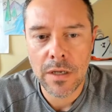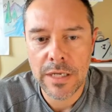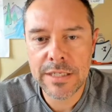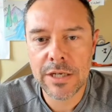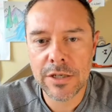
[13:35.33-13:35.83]

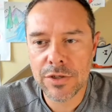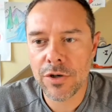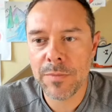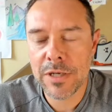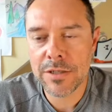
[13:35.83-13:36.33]
Is it
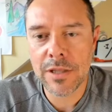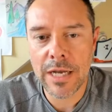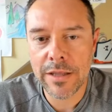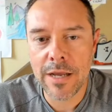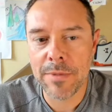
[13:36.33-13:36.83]
concern because a lot
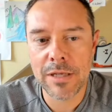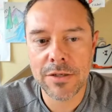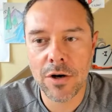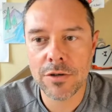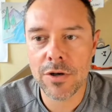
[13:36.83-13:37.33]
of the MLS
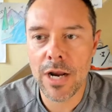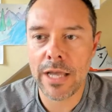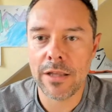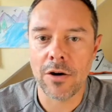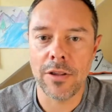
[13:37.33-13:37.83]
cards are
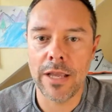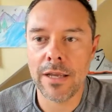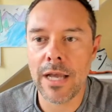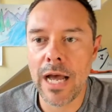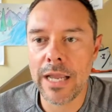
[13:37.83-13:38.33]

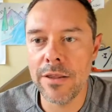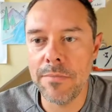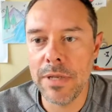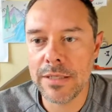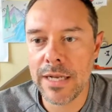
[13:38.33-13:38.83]
high in the
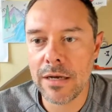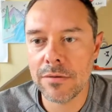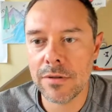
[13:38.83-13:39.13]
mints now?